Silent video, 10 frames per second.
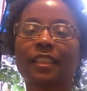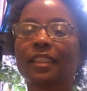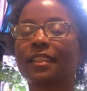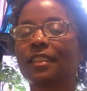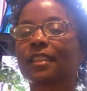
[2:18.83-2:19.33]

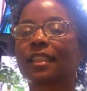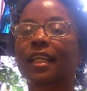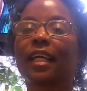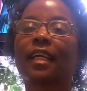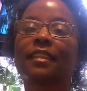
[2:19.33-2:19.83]
it's just a
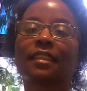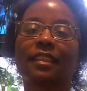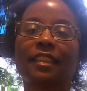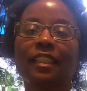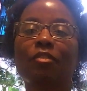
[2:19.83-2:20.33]

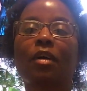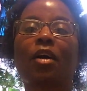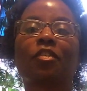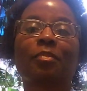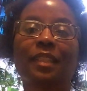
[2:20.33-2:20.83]
constant
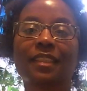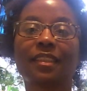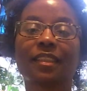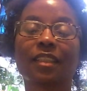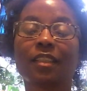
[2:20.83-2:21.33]
evolvement